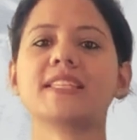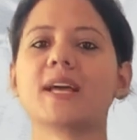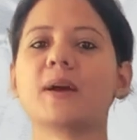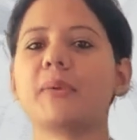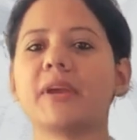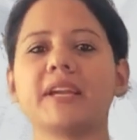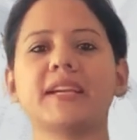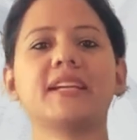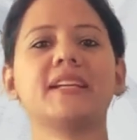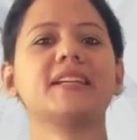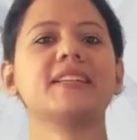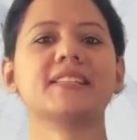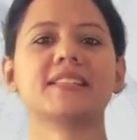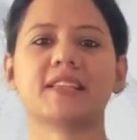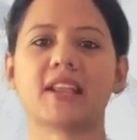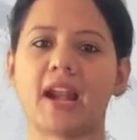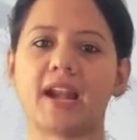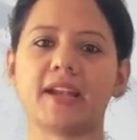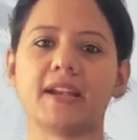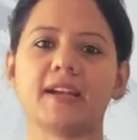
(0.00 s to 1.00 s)
a patent is
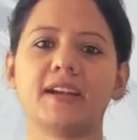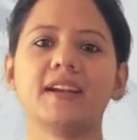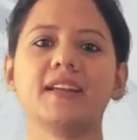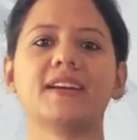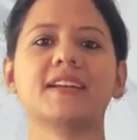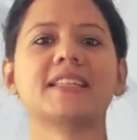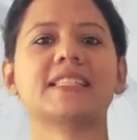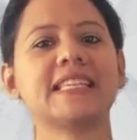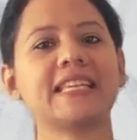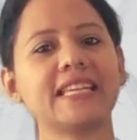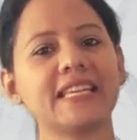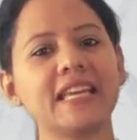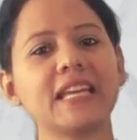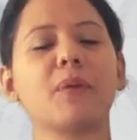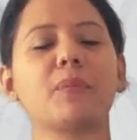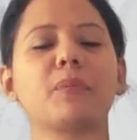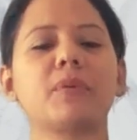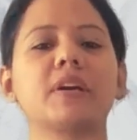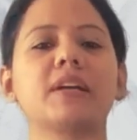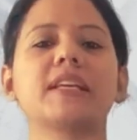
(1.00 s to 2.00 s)
granted, a serial
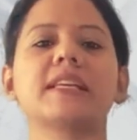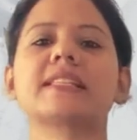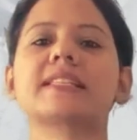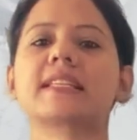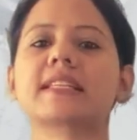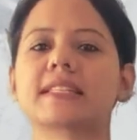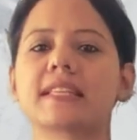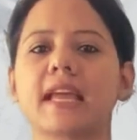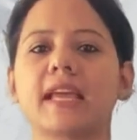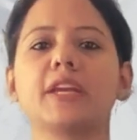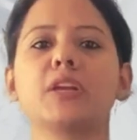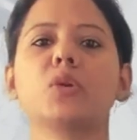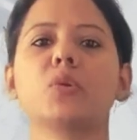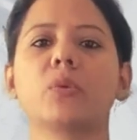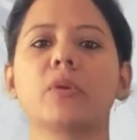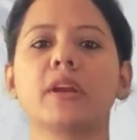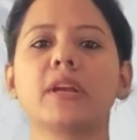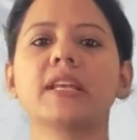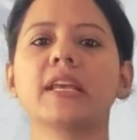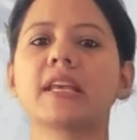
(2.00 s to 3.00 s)
number is assigned to
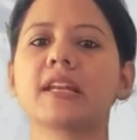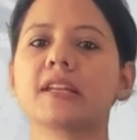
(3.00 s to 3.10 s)
it in